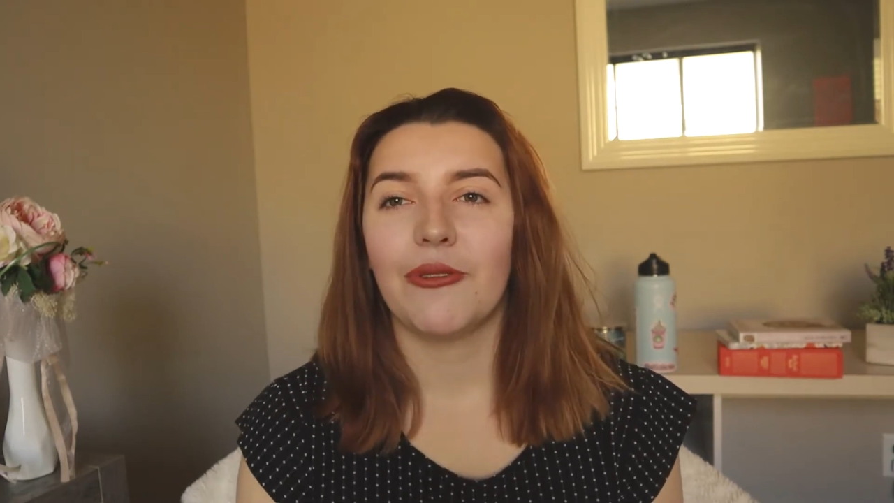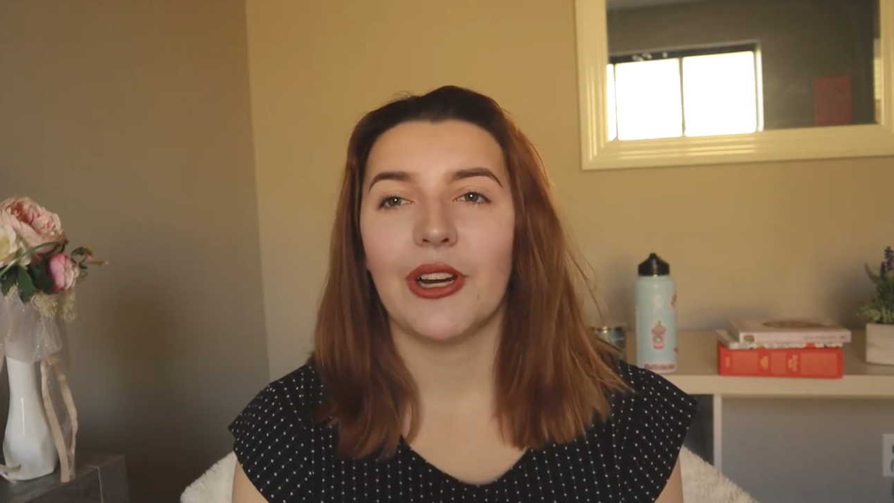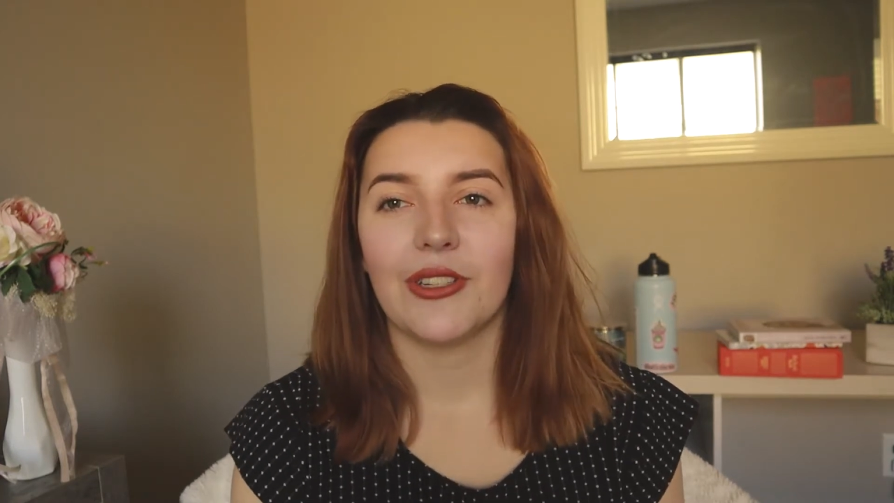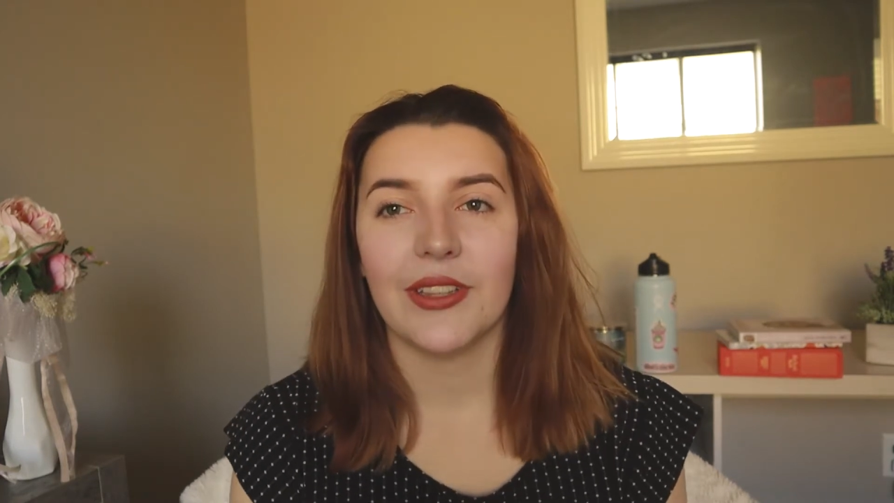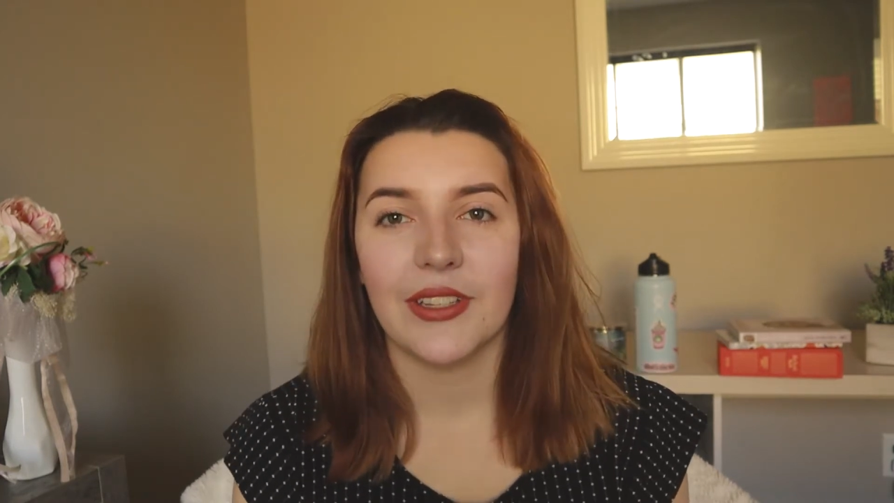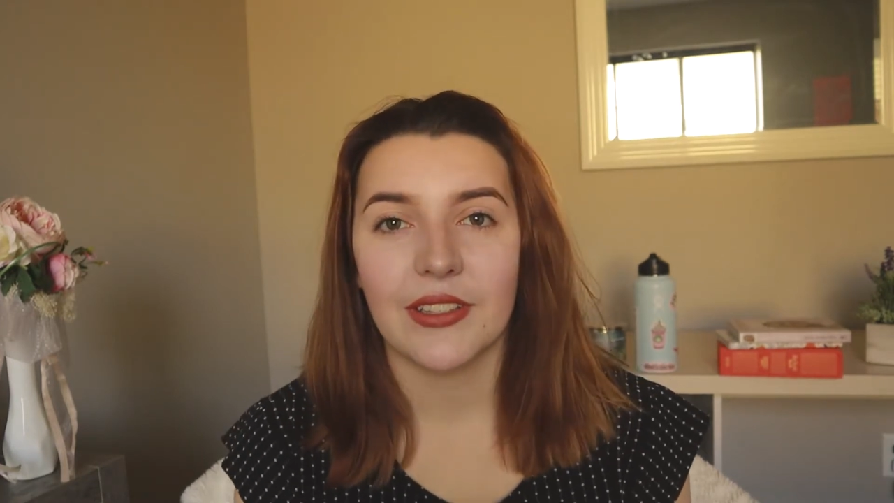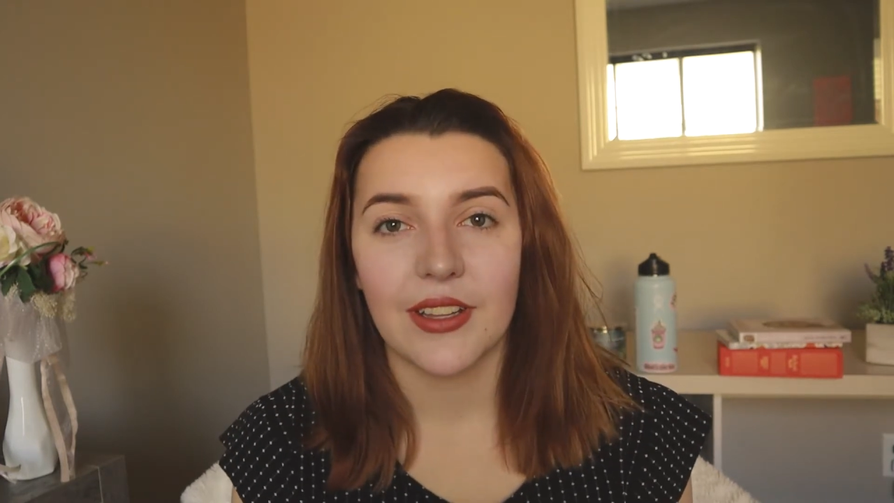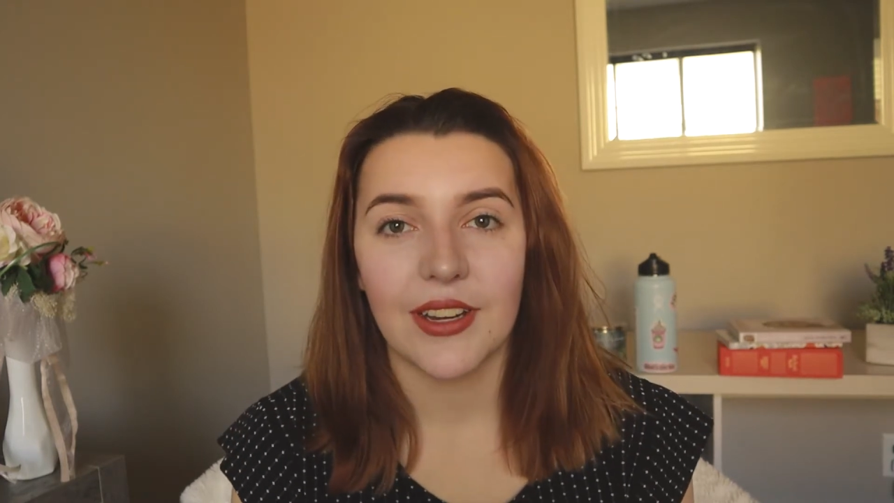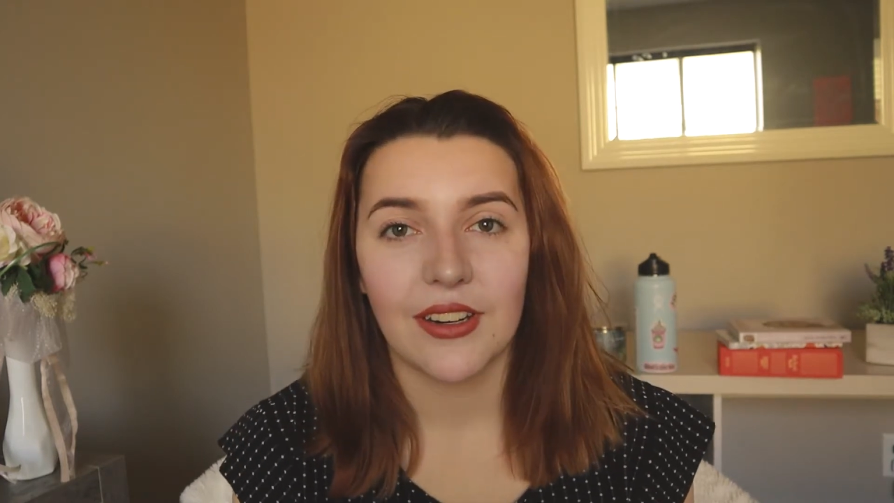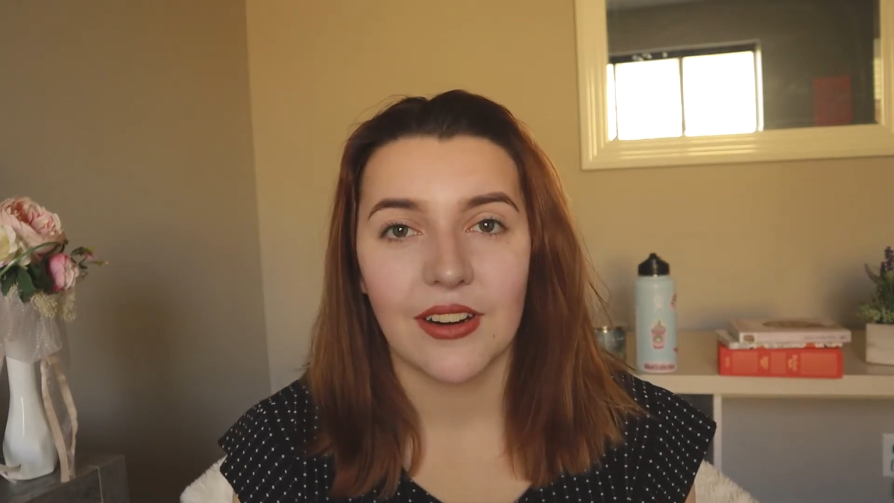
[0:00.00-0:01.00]
watching this
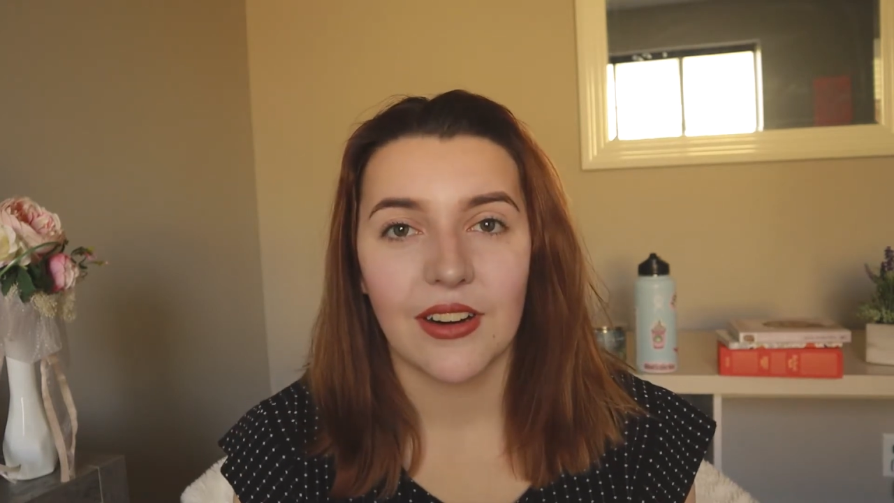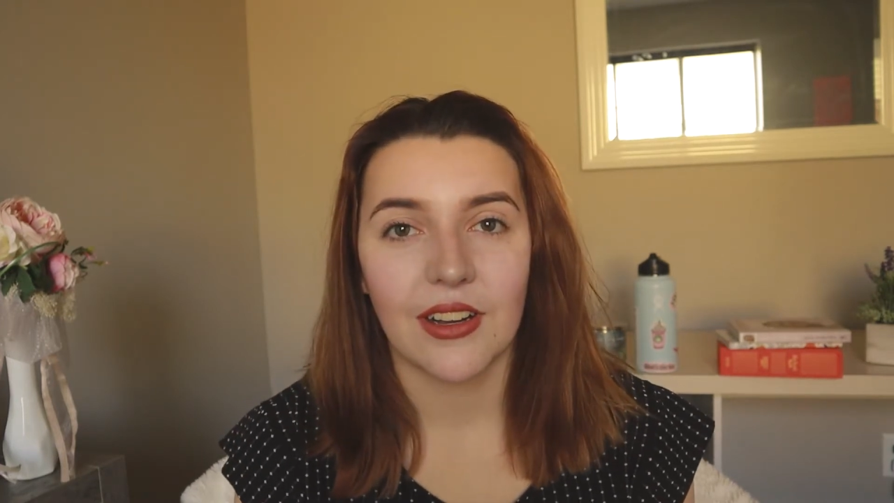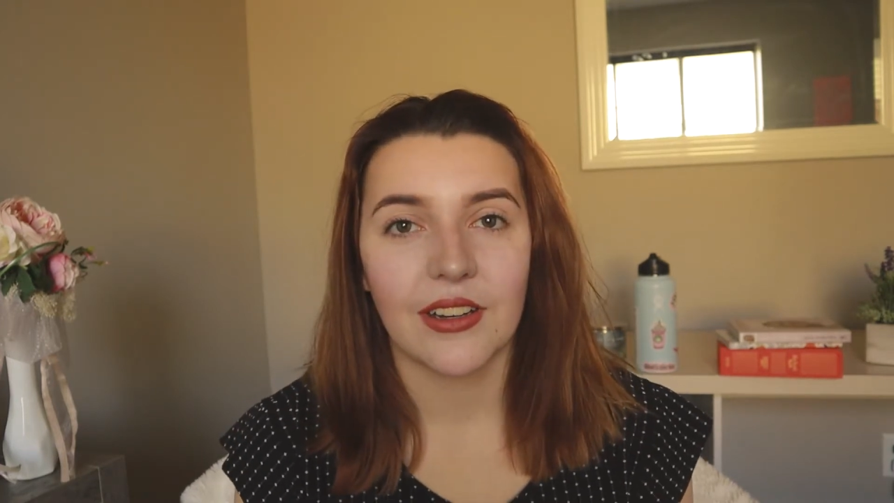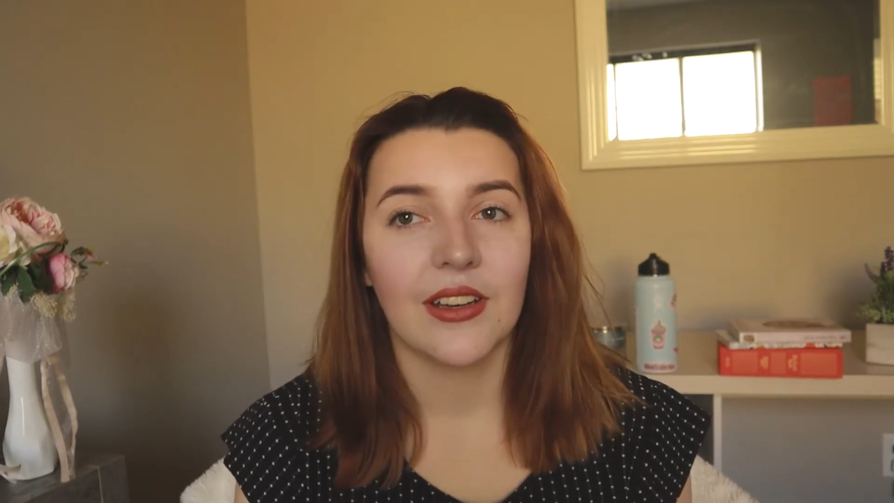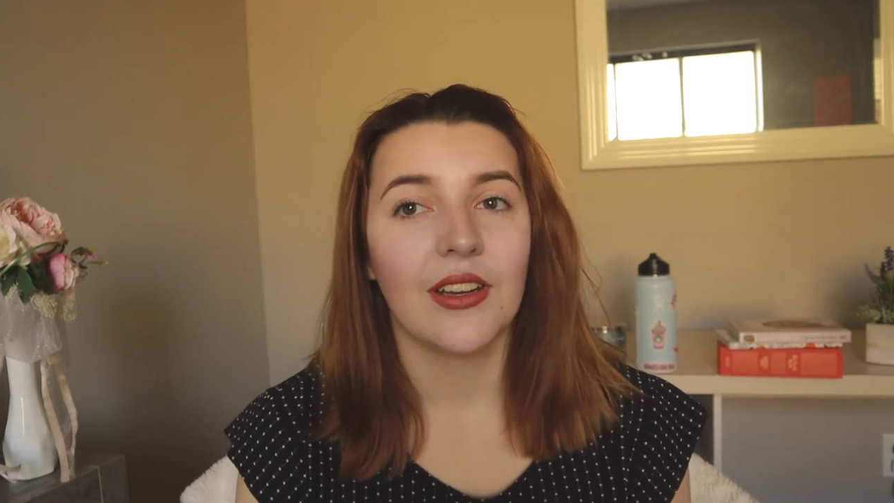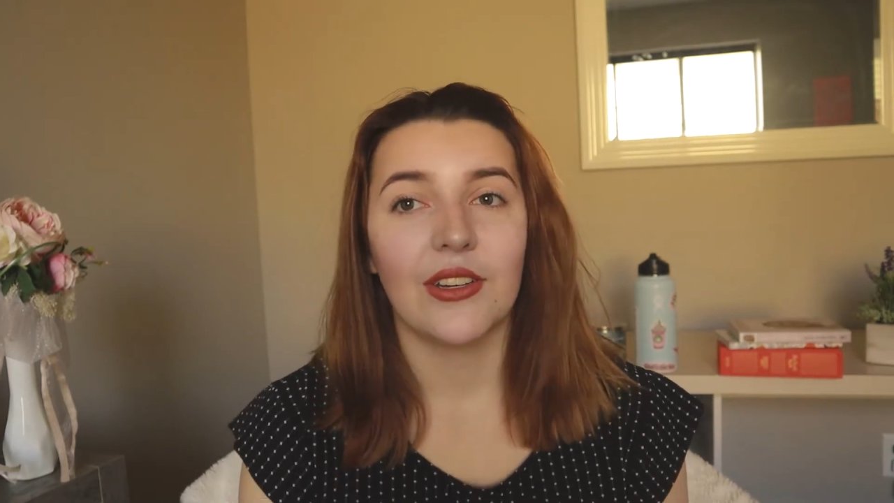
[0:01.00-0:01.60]
later on,